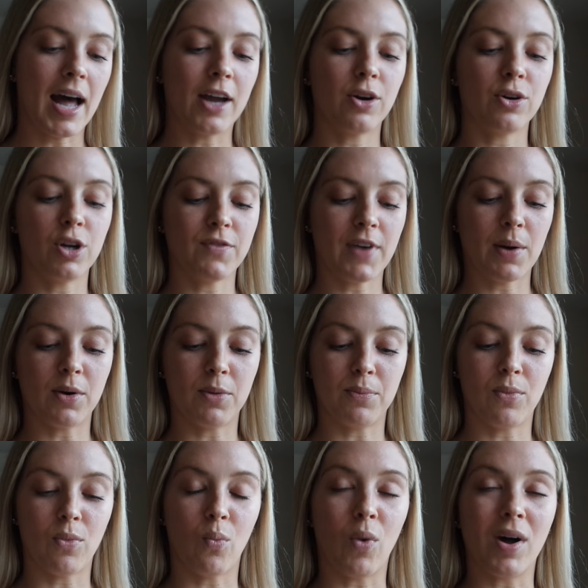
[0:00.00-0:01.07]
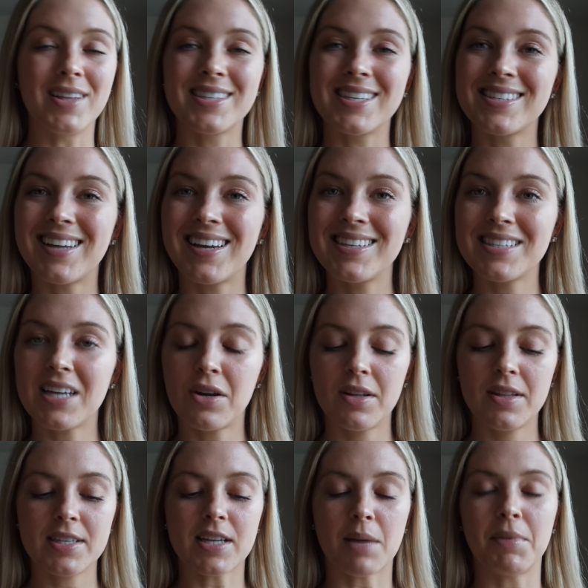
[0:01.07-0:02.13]
I don't know if I would want to size down
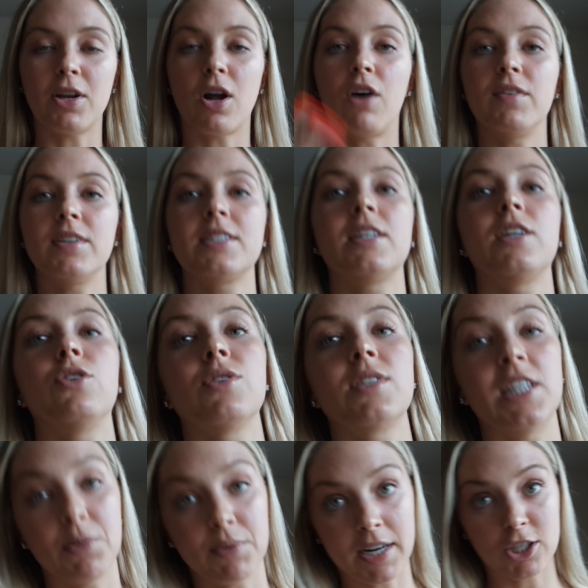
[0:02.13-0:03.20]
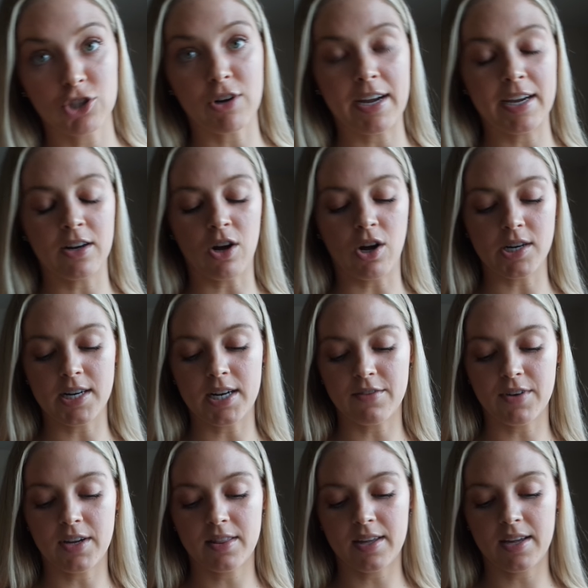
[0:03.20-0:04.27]
in this. I mean, obviously you'll see when I try it on and
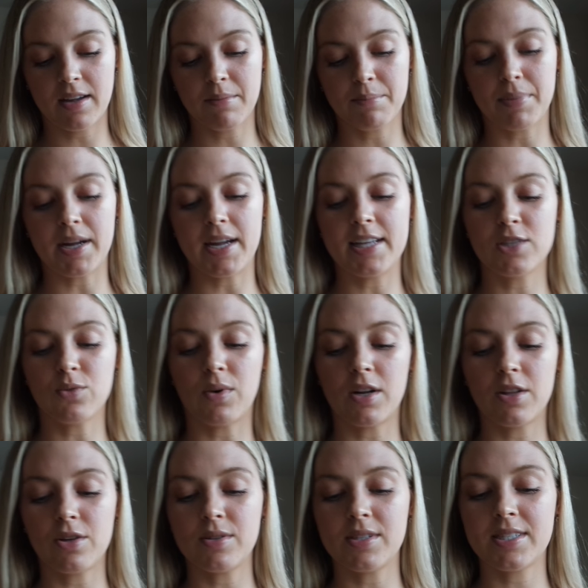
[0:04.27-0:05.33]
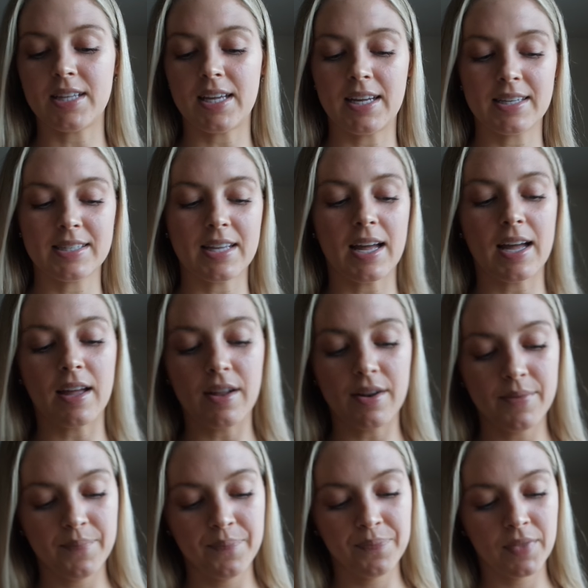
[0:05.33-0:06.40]
everything, but it's one of those things that
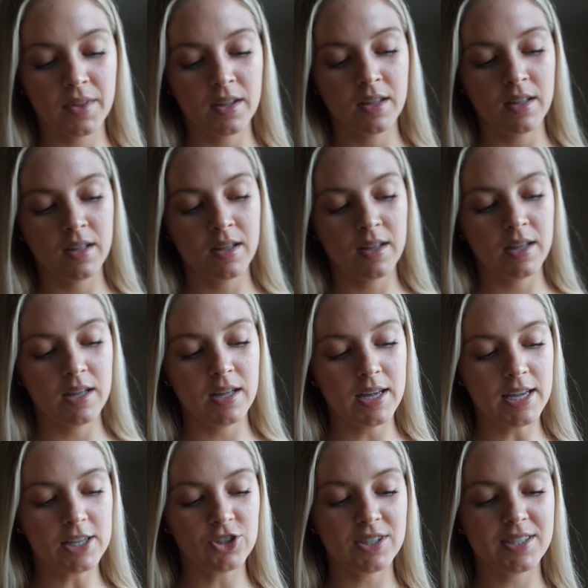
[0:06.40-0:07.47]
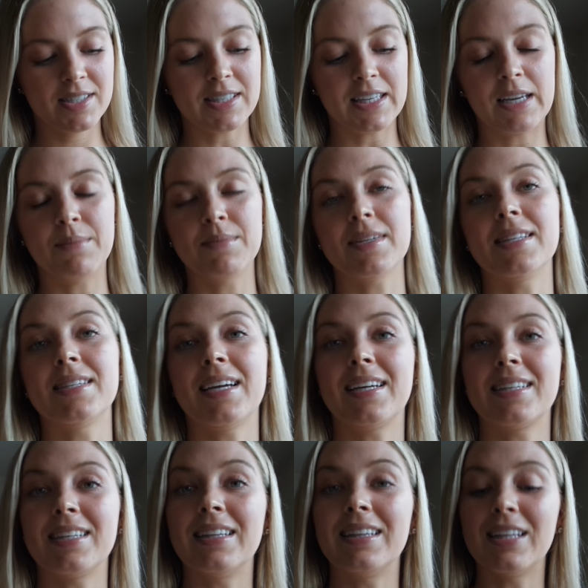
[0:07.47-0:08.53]
it just seems, it's like
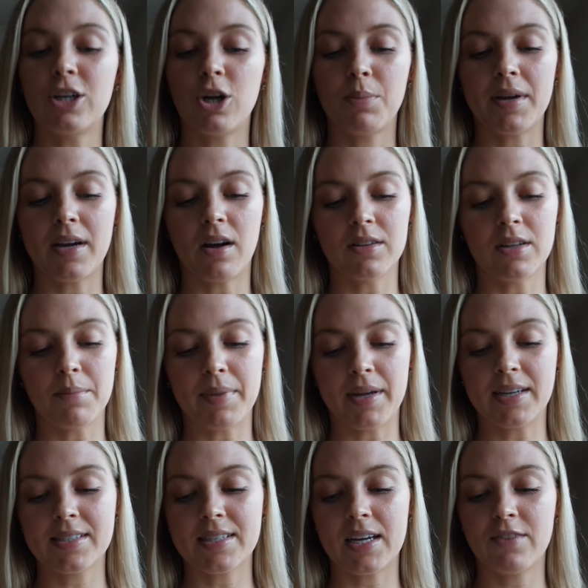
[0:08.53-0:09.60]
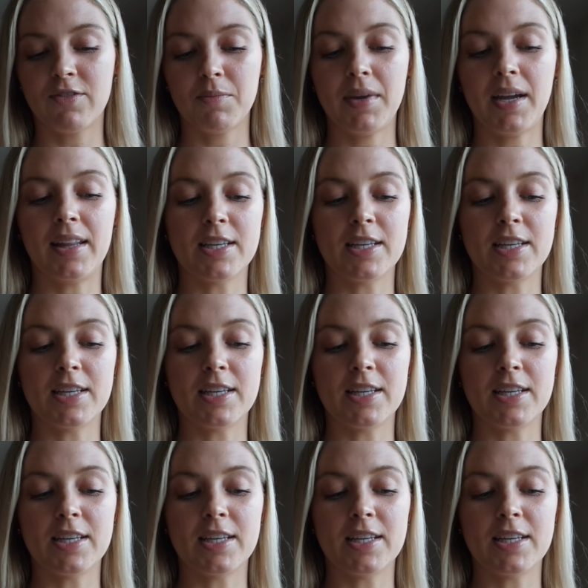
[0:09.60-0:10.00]
it's a little bit on the big side for me.